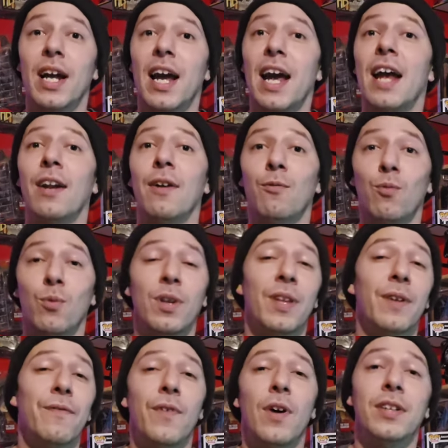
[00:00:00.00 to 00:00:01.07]
and I had a
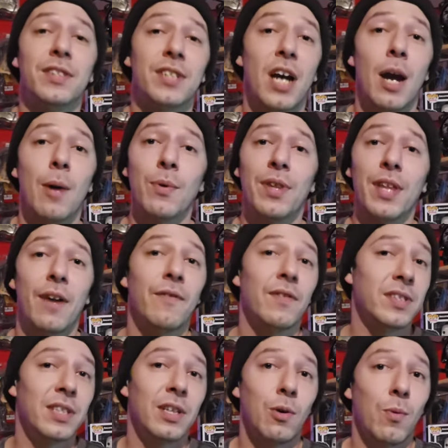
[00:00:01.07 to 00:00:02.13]
really fun time with
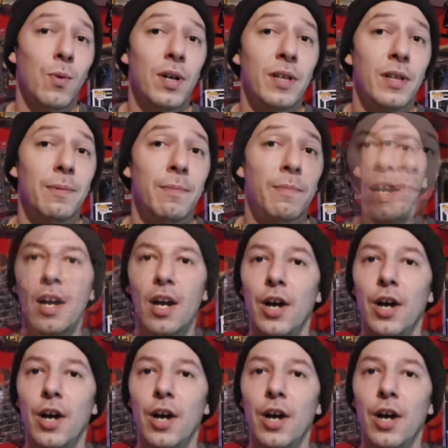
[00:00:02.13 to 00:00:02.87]
every single one of them.